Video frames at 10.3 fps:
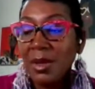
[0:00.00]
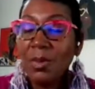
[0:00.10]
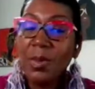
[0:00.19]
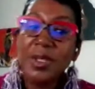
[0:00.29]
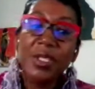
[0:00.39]

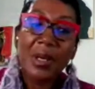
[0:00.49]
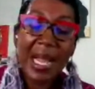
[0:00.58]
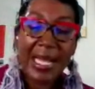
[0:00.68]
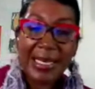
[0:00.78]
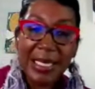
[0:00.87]
What's your
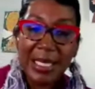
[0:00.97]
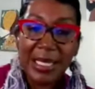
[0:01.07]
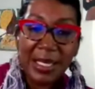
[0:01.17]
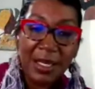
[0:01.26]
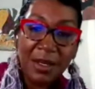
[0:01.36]

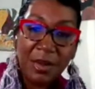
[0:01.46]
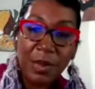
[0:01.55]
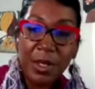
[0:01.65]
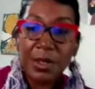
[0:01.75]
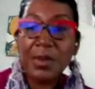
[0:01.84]
idea?
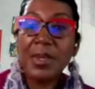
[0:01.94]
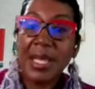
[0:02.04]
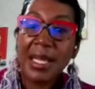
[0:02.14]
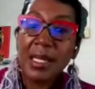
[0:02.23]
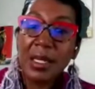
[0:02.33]
What do you
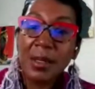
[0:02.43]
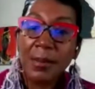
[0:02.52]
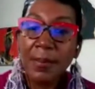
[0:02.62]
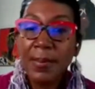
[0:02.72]
think?